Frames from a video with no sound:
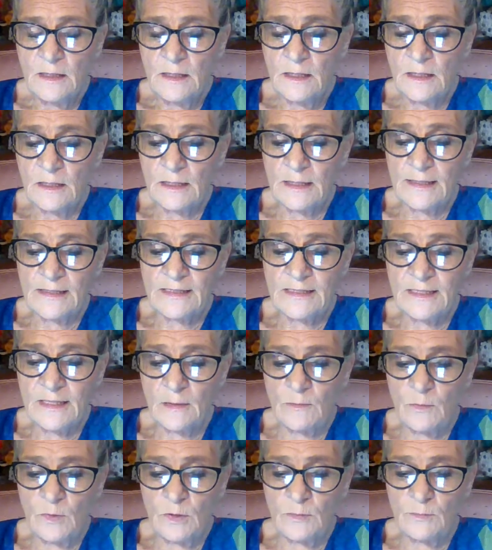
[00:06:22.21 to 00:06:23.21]
Unless
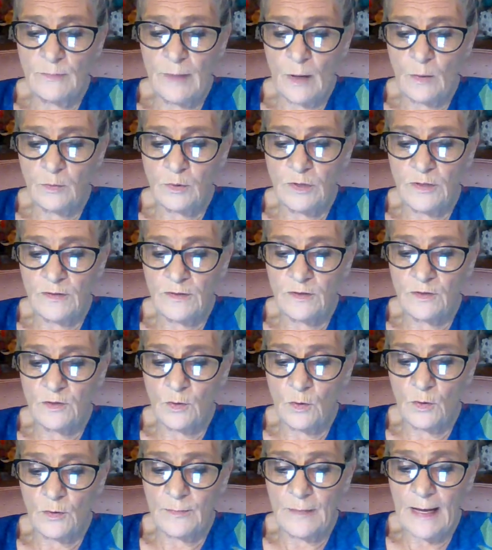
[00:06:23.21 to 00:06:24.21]
someone bolted the
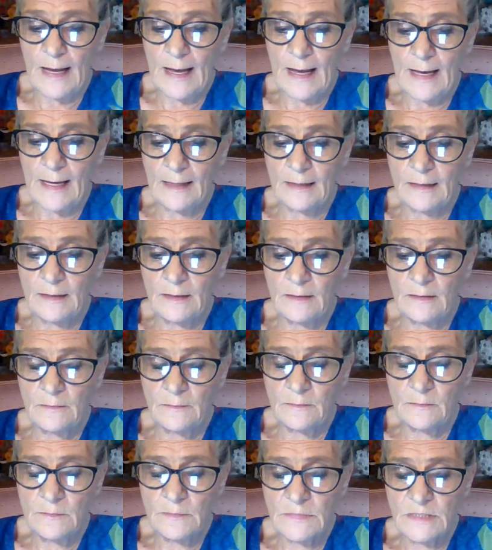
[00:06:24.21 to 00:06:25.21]
door behind
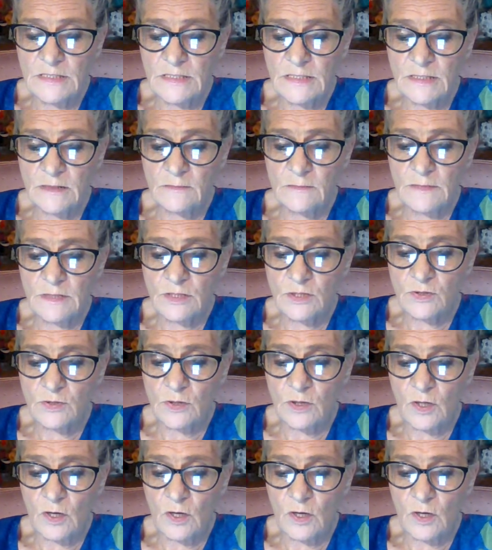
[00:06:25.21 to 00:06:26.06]
him, said Mr.